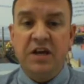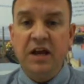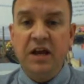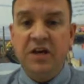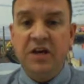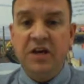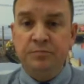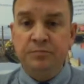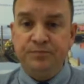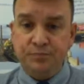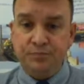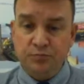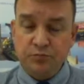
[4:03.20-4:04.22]
Kingdom,
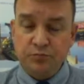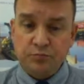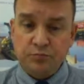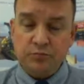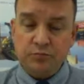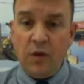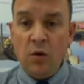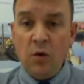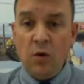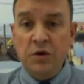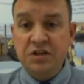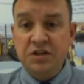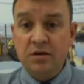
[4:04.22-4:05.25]

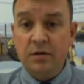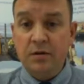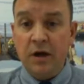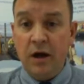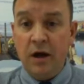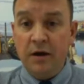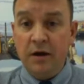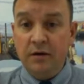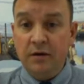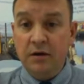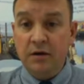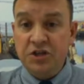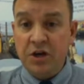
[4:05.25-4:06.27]
which is
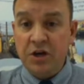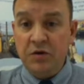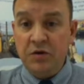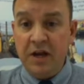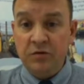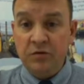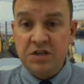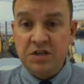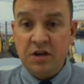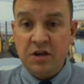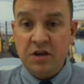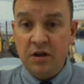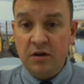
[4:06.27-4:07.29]
shown here on this
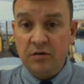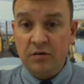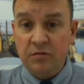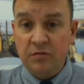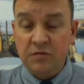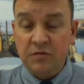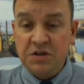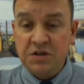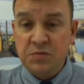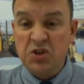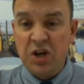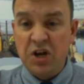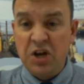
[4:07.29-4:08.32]
small
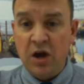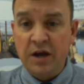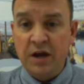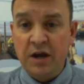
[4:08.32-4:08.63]
slide,